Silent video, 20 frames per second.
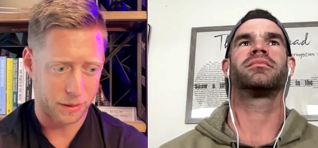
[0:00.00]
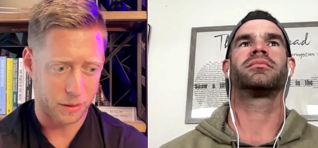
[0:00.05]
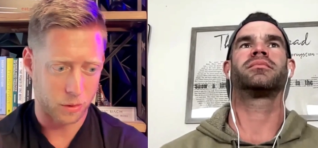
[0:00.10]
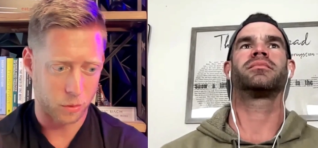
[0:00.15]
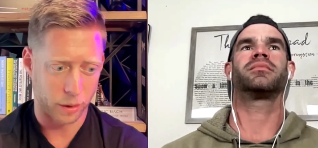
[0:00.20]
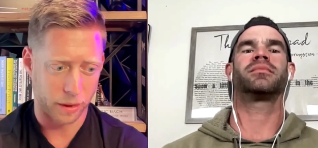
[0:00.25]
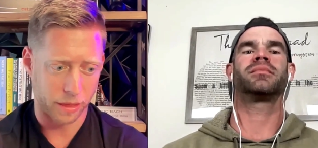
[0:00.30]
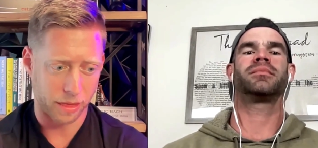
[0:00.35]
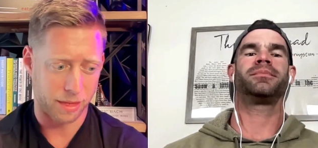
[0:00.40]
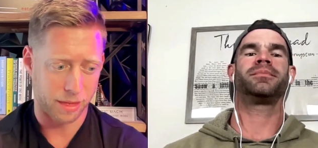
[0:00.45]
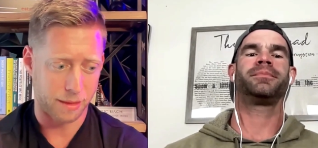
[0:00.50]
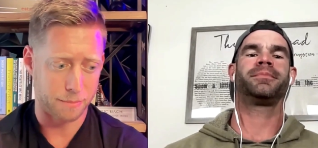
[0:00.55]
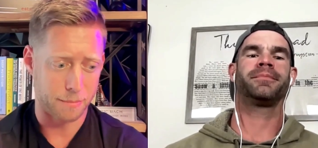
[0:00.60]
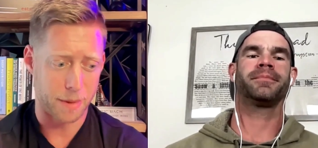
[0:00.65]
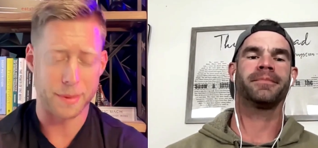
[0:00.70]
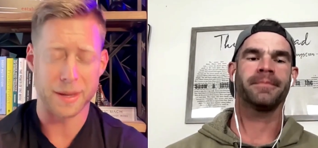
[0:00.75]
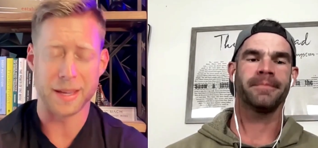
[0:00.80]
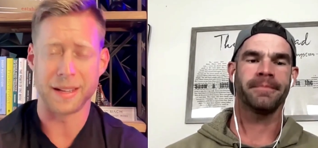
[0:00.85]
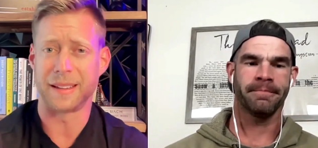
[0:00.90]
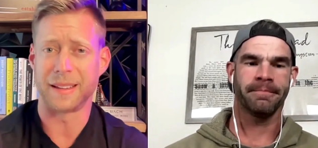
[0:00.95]
Speaker 1: with
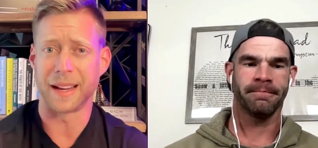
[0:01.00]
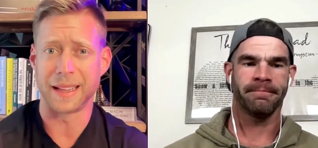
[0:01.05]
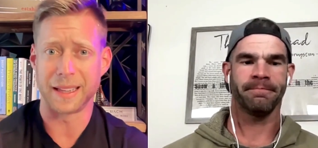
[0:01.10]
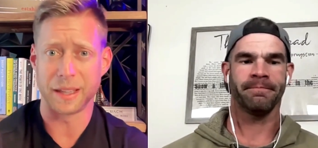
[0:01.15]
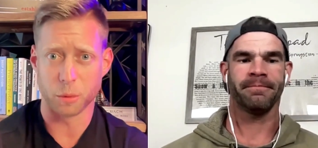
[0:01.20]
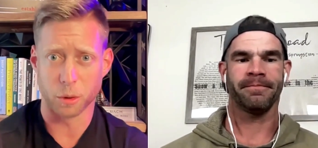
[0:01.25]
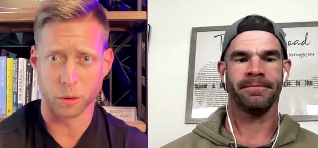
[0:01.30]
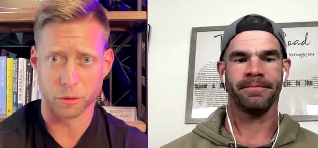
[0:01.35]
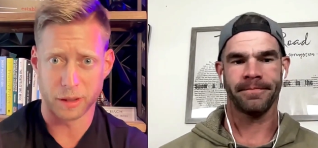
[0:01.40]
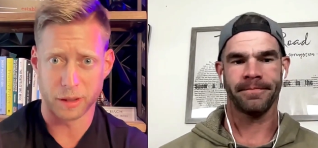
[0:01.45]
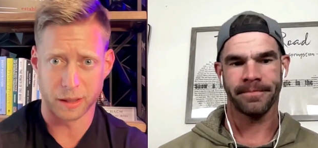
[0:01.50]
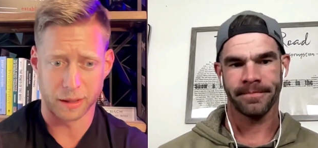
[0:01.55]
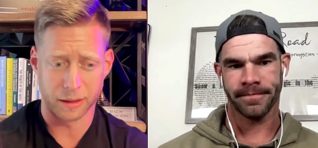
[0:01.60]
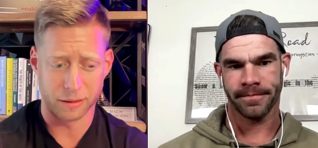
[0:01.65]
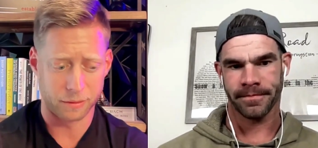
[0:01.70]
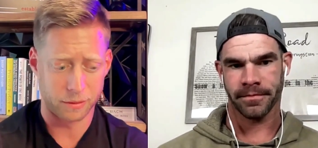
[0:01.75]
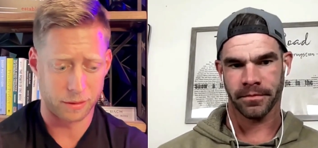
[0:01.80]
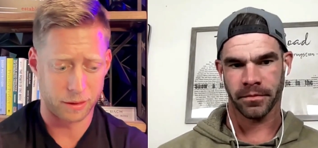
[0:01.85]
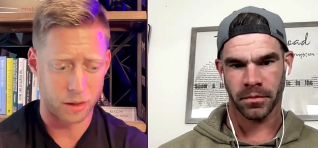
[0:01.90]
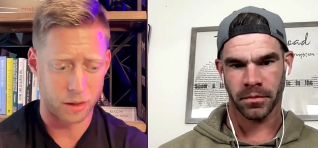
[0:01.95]
maybe a daily
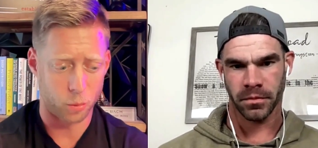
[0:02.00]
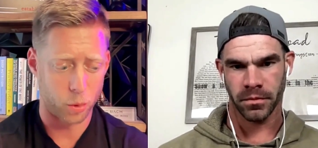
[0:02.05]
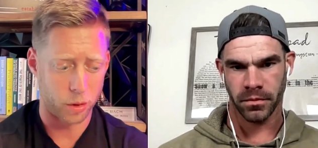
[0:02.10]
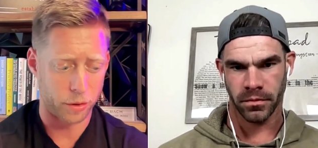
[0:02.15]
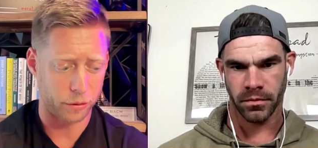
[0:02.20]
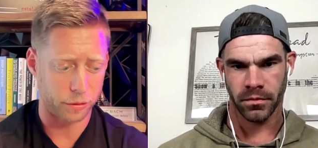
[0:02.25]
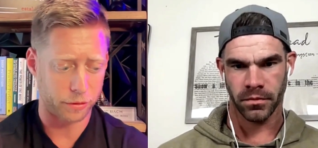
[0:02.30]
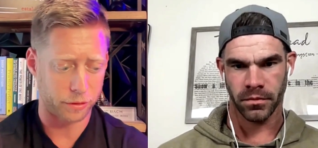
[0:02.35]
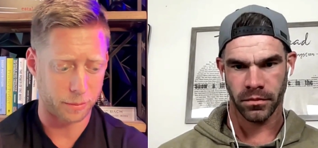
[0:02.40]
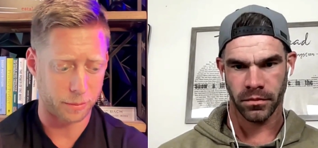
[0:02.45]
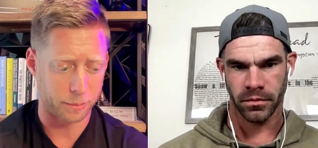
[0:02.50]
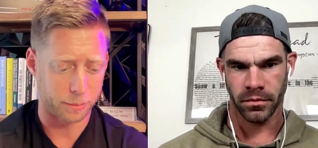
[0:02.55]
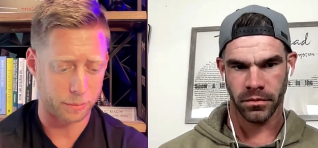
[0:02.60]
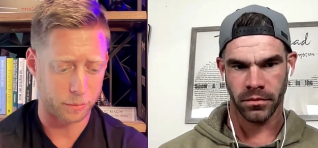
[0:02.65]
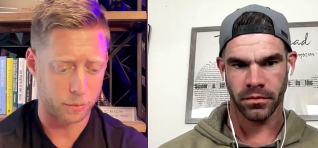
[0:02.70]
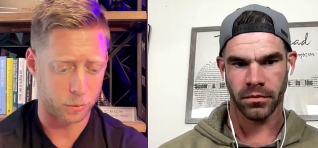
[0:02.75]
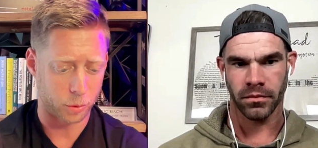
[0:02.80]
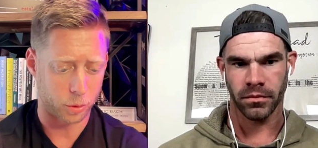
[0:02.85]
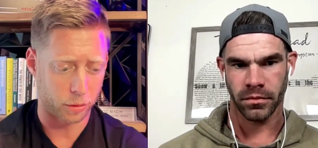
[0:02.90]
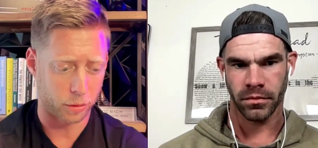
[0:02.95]
routine. You know, what are
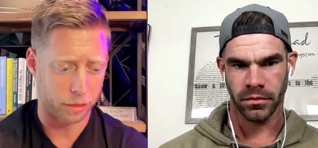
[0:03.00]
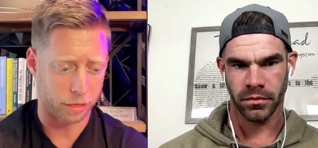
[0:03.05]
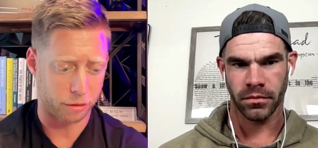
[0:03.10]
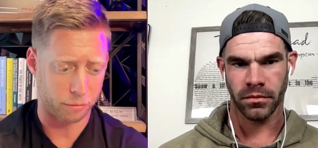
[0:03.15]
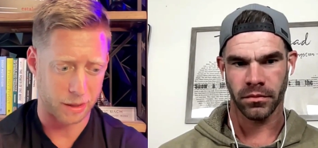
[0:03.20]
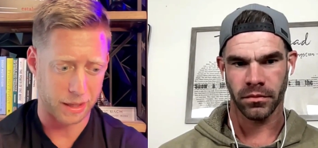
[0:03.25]
some, what are three